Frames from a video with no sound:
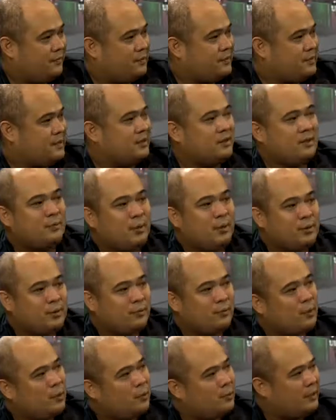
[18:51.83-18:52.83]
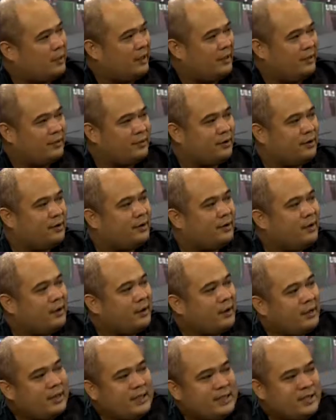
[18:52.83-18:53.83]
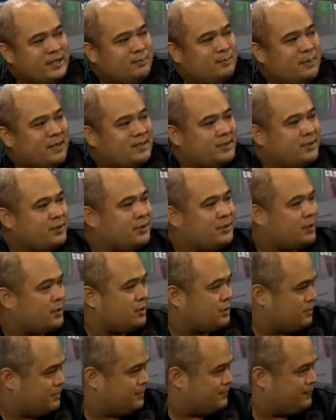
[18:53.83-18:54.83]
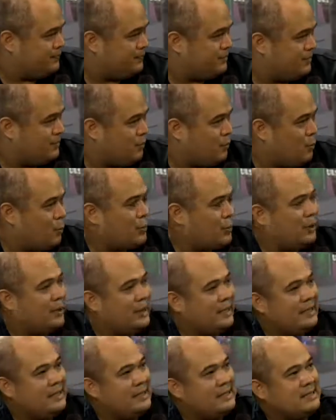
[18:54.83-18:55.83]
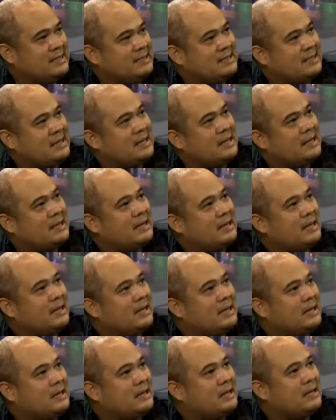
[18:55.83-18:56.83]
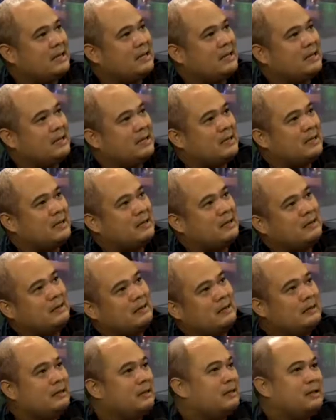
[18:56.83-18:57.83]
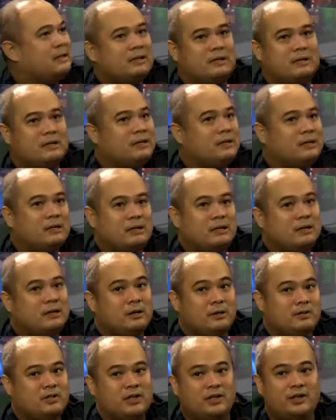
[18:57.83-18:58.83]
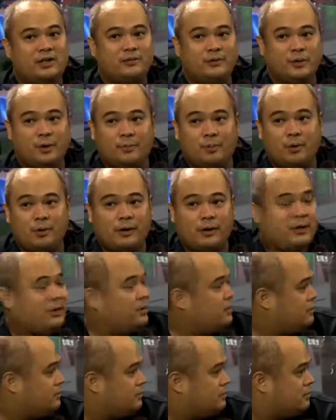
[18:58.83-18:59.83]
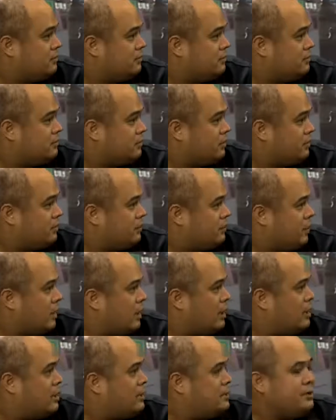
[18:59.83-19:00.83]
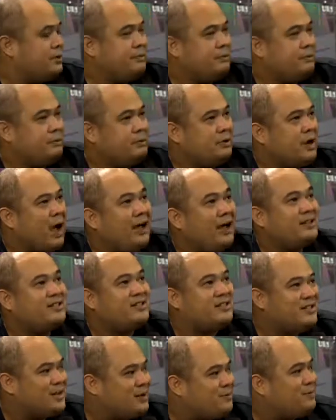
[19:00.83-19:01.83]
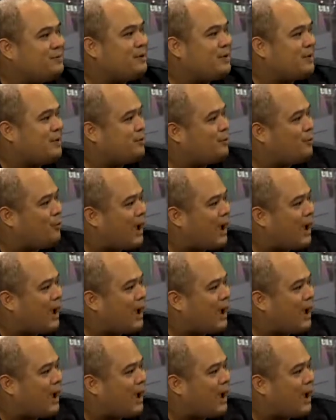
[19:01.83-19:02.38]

you see them on the road, either he's a messenger or he's a delivery boy, cop. Not somebody who